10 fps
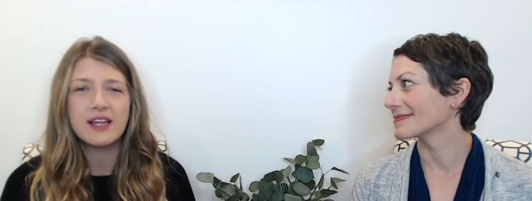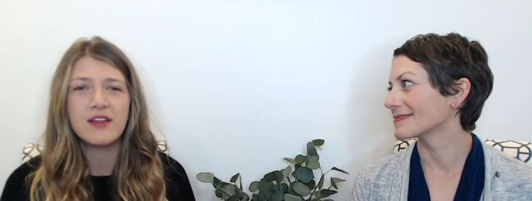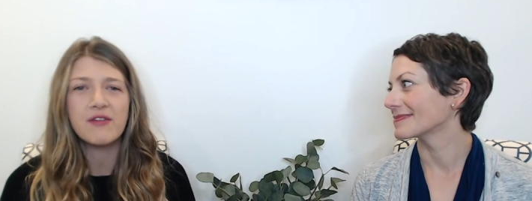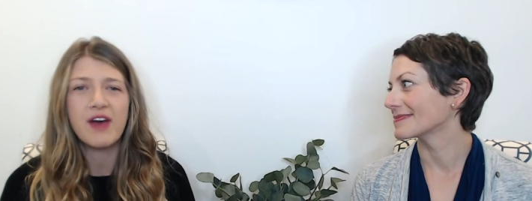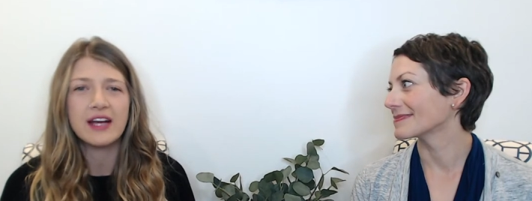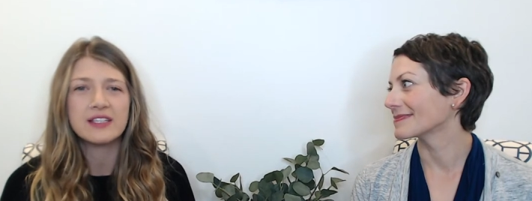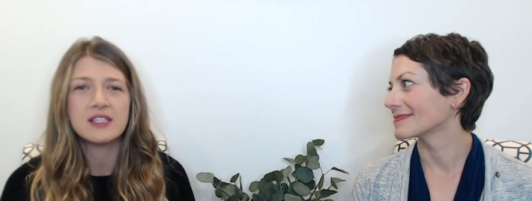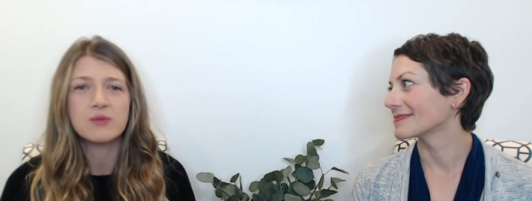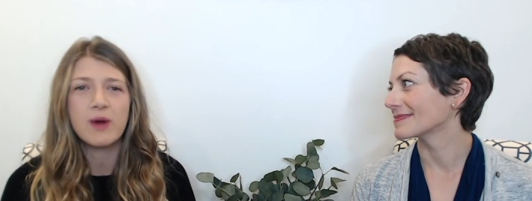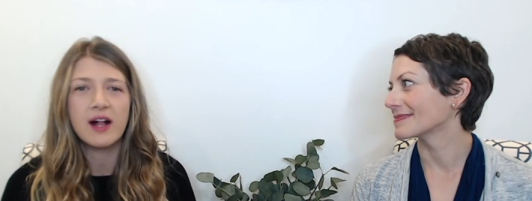Speaker 1: the fact
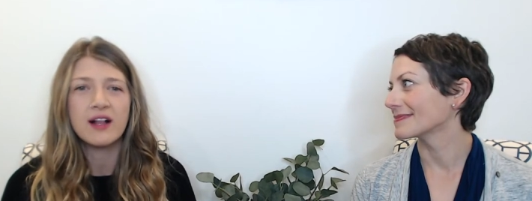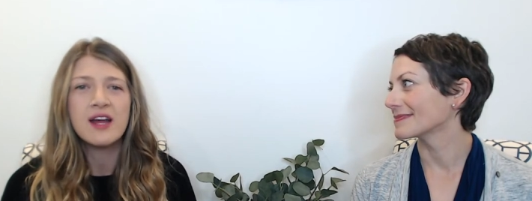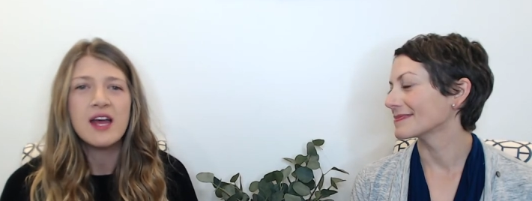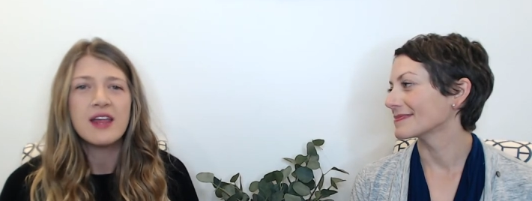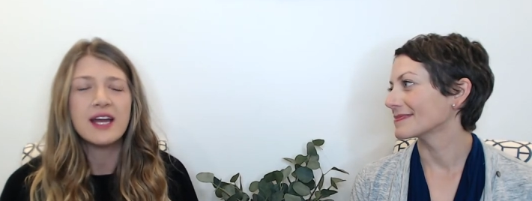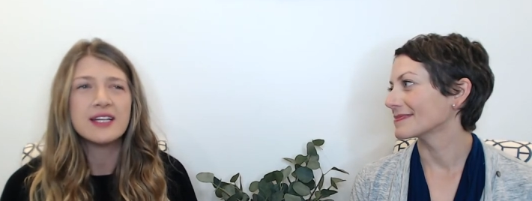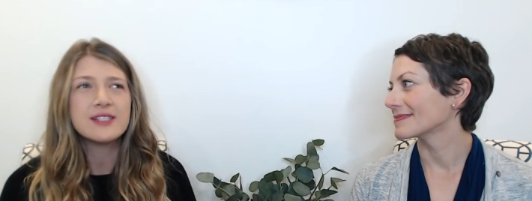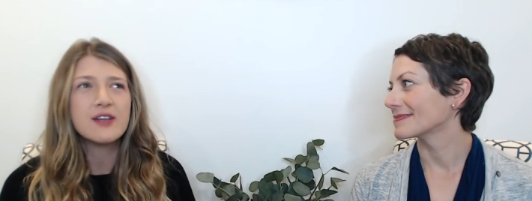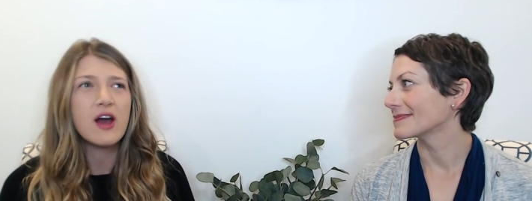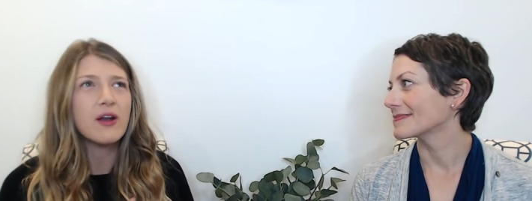as well that
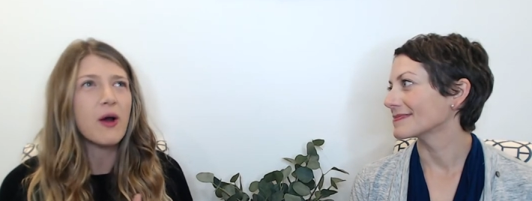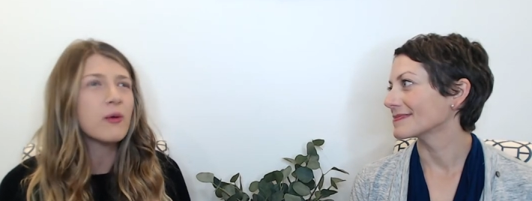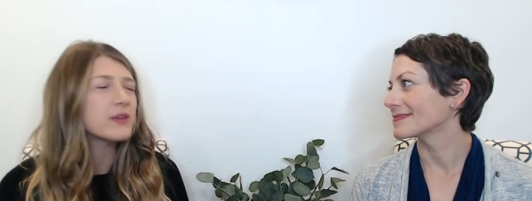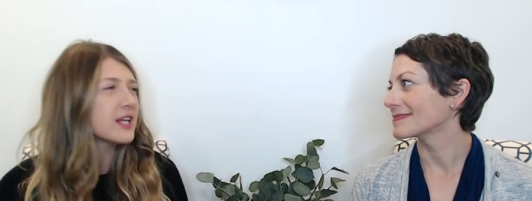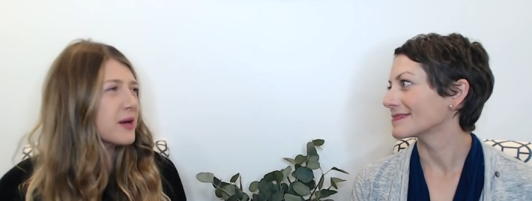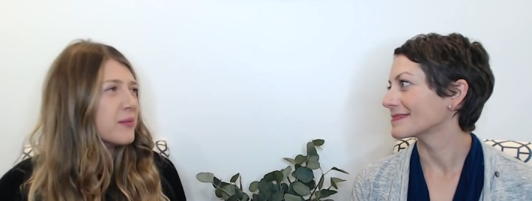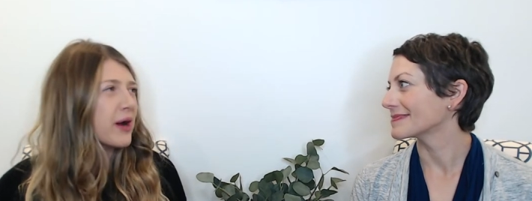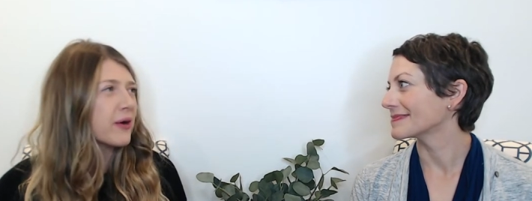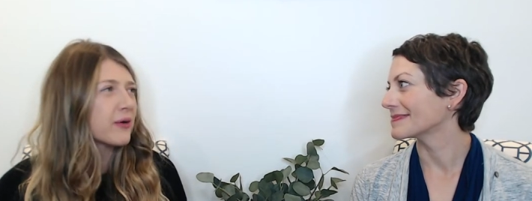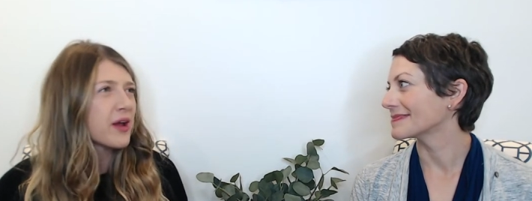it's not only
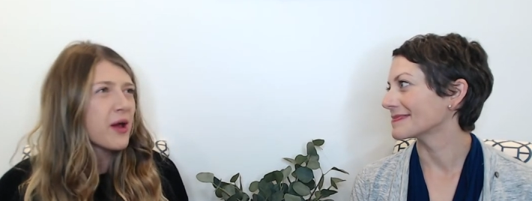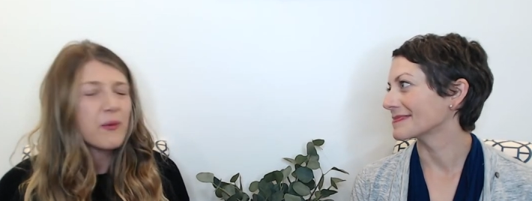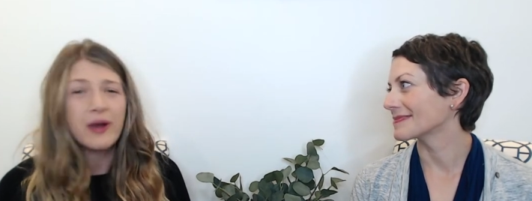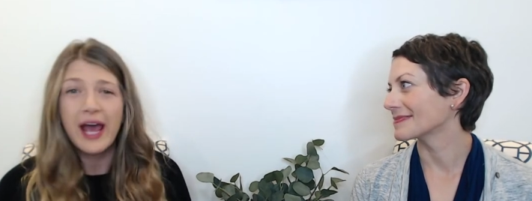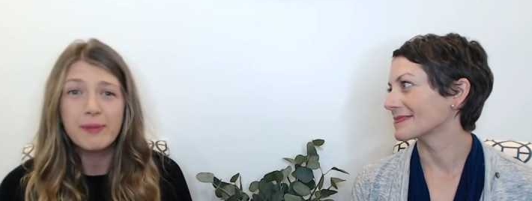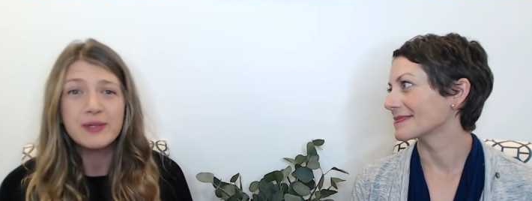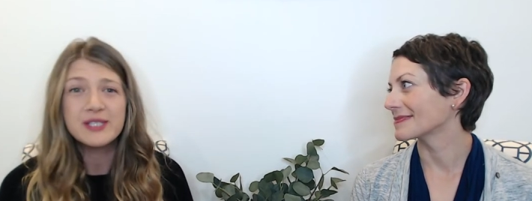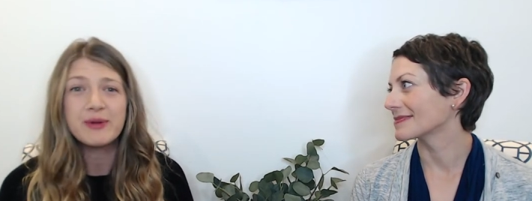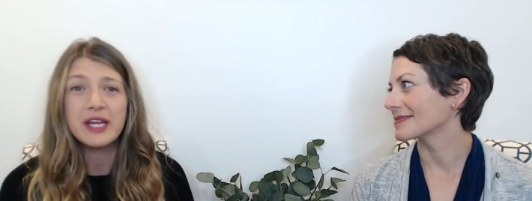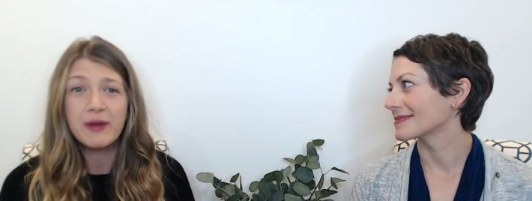about what
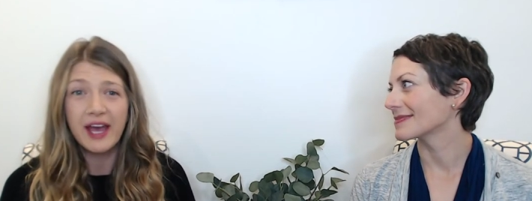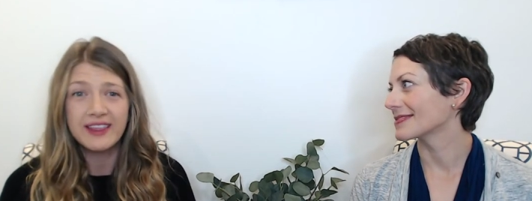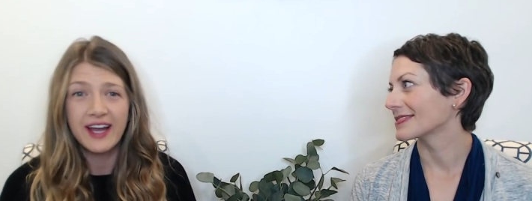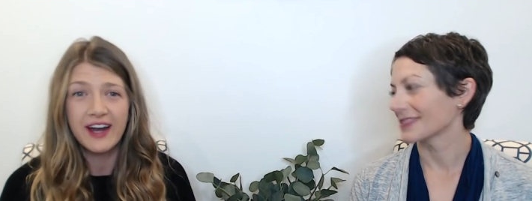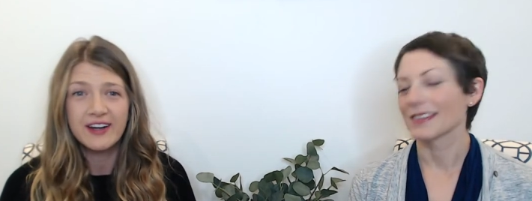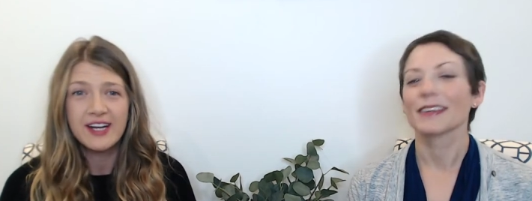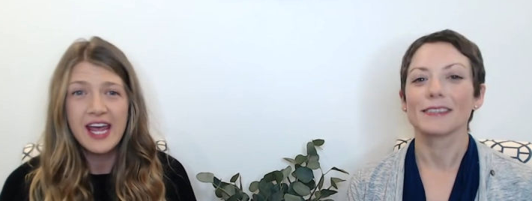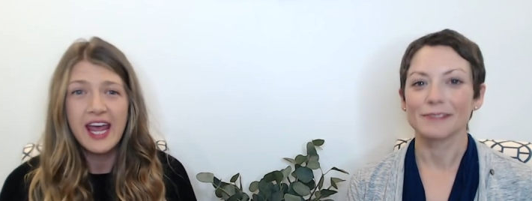happens when you get there.